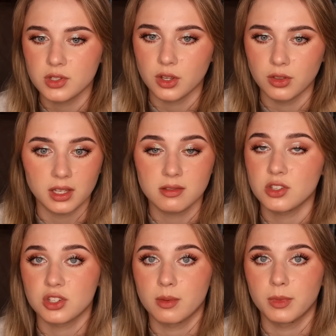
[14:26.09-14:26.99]
So that's
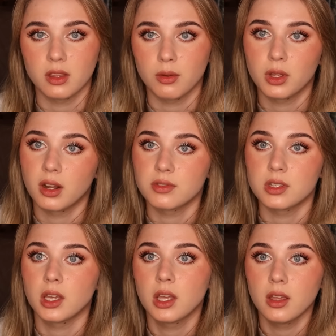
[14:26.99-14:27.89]
just something that we're gonna have
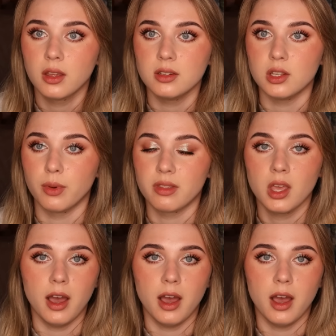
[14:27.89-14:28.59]
to deal with.